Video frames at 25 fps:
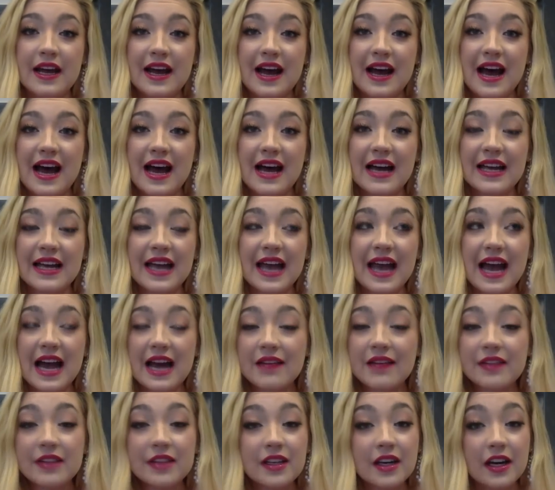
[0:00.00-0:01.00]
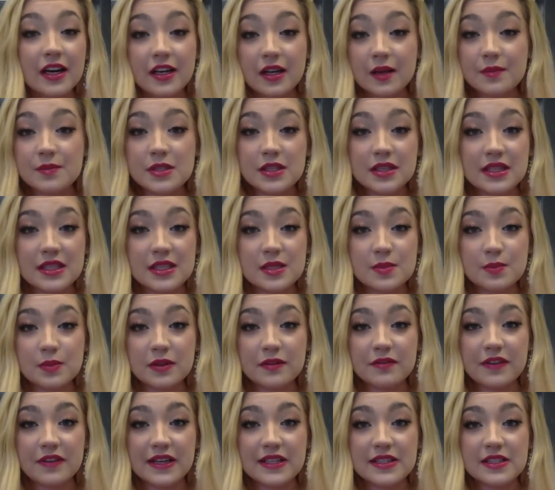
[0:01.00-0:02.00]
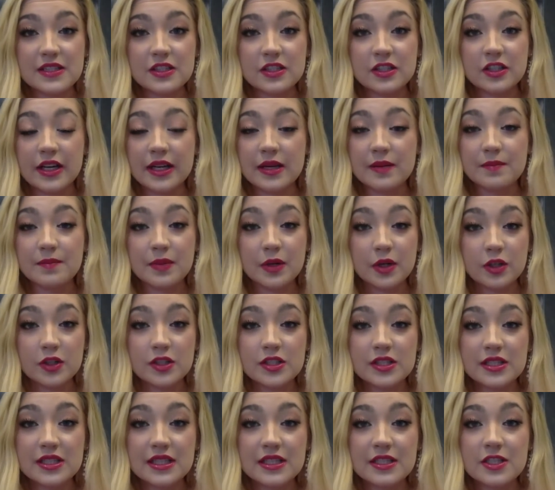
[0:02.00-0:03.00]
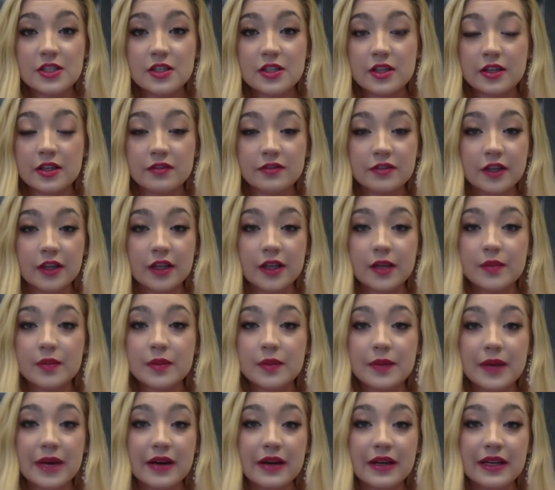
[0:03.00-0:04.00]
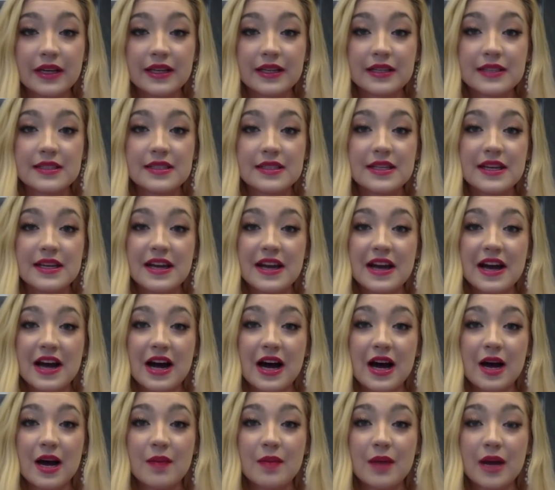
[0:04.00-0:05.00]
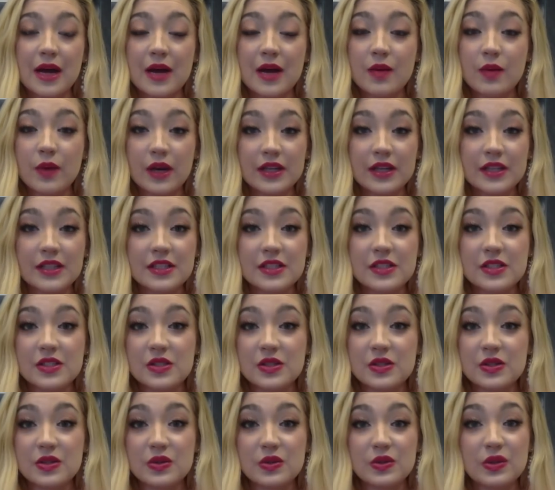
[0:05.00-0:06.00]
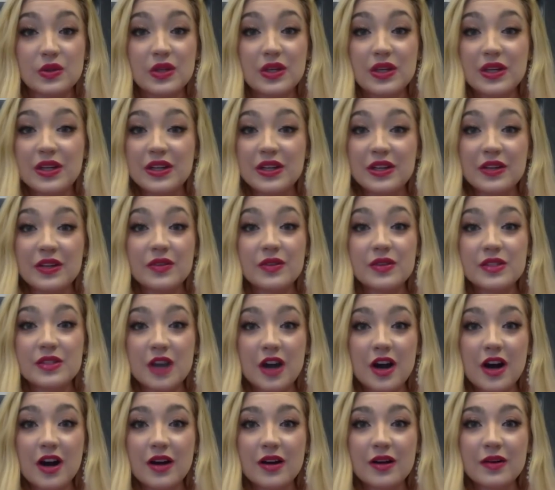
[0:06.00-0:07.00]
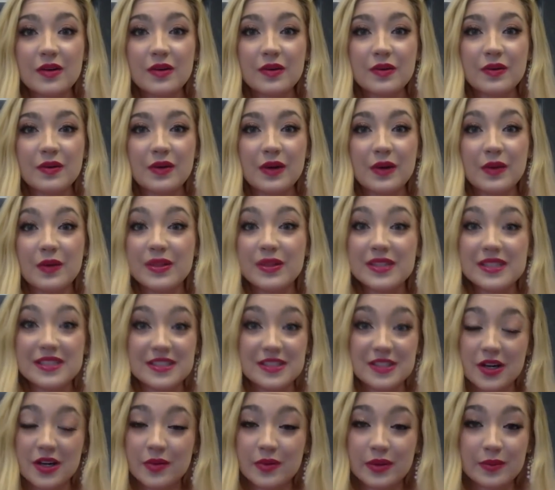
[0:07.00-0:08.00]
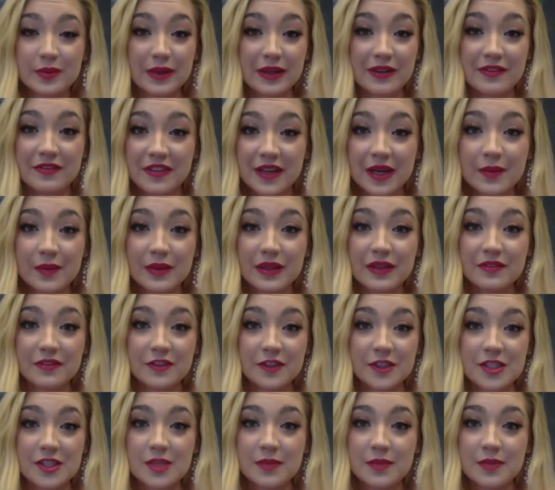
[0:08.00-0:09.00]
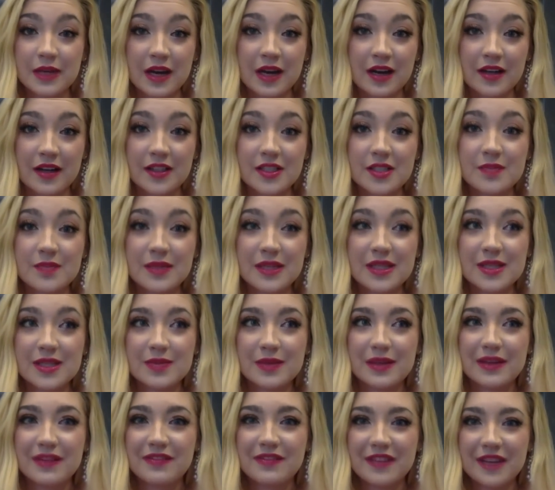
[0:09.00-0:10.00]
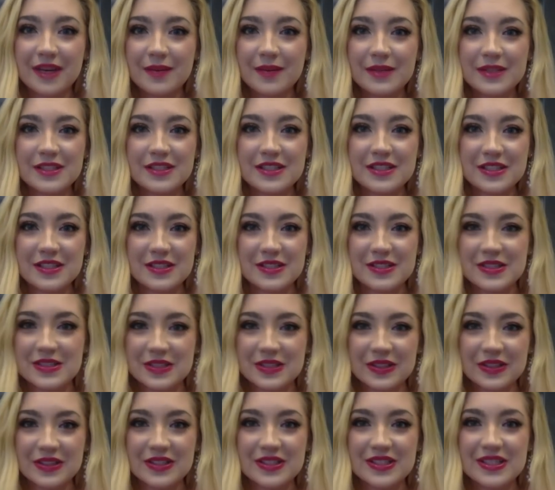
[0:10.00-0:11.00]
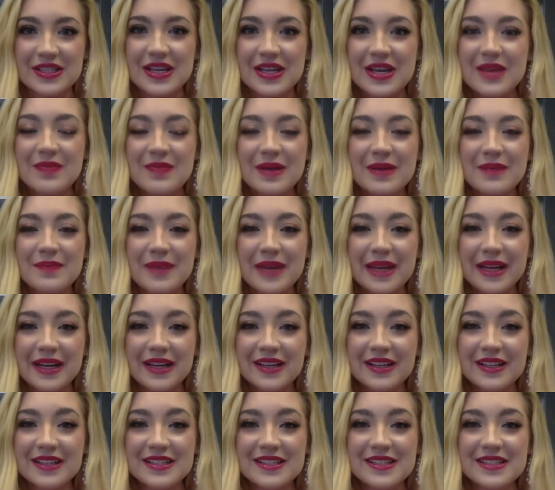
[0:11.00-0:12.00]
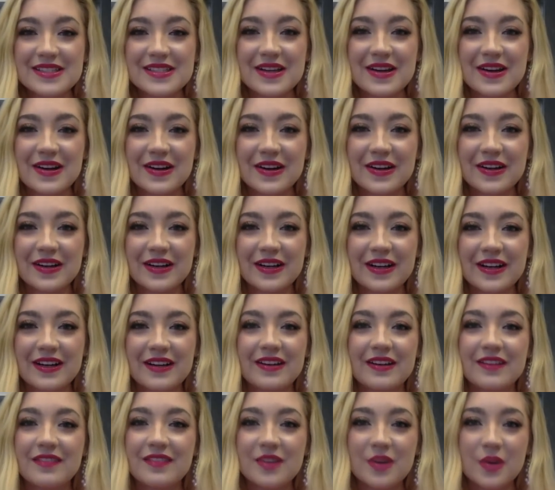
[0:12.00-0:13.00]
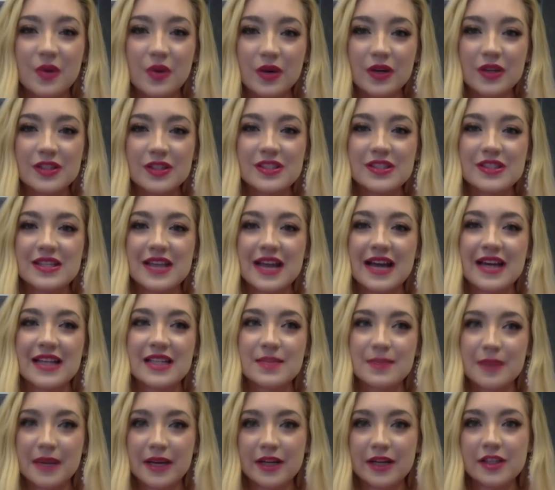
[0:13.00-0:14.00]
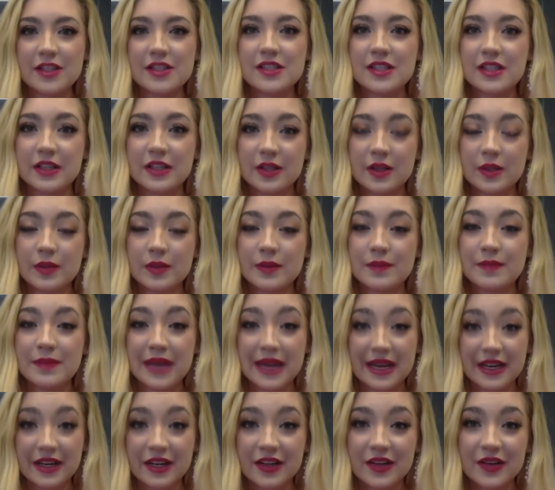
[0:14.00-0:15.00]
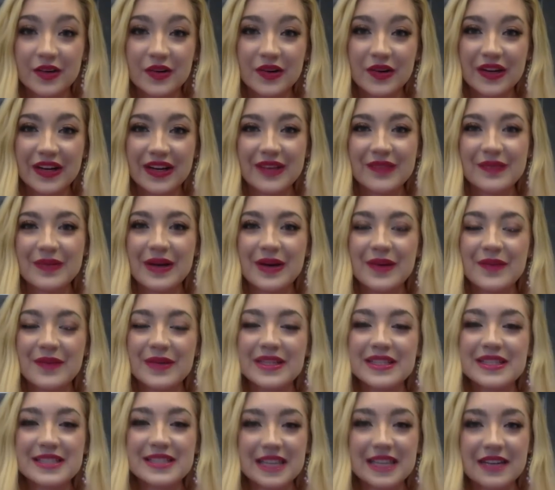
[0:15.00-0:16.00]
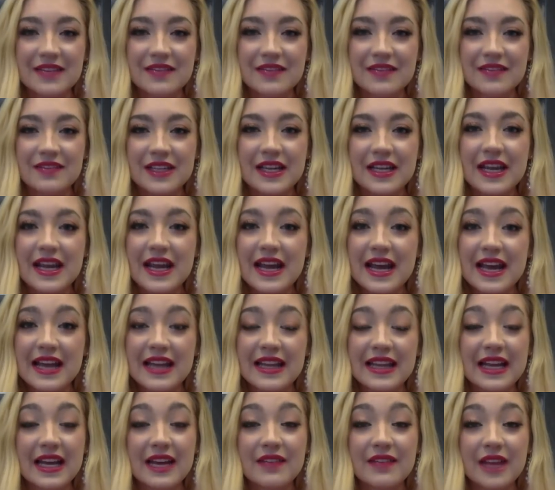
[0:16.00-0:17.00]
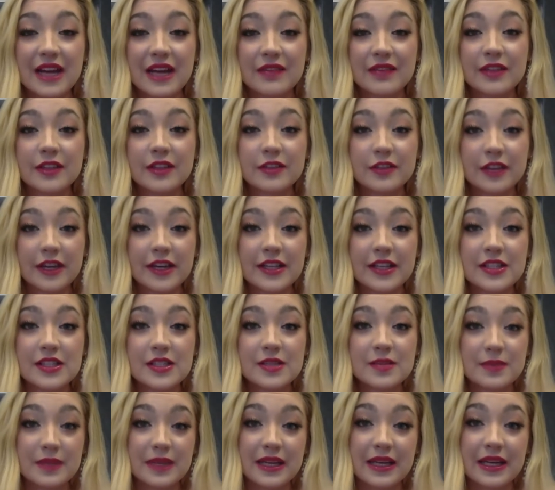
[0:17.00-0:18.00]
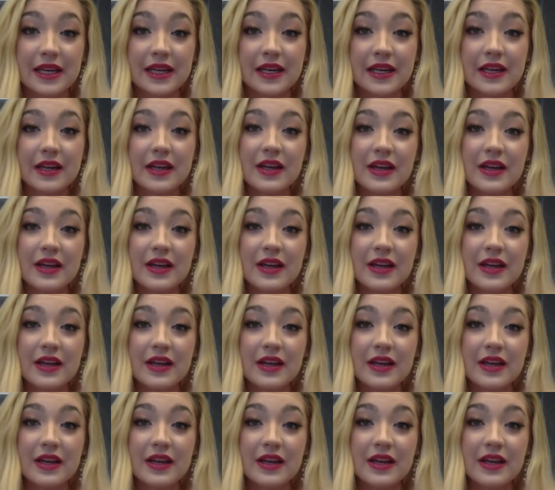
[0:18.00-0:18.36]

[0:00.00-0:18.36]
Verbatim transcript: I haven't gone up to this professor in person to confront him about it. Um, I wanted to you know, talk. I wanted to talk with my family first, to be honest, because my family's concerned. My parents are, of course, as parents, a little bit paranoid about my safety, and they have every right to be.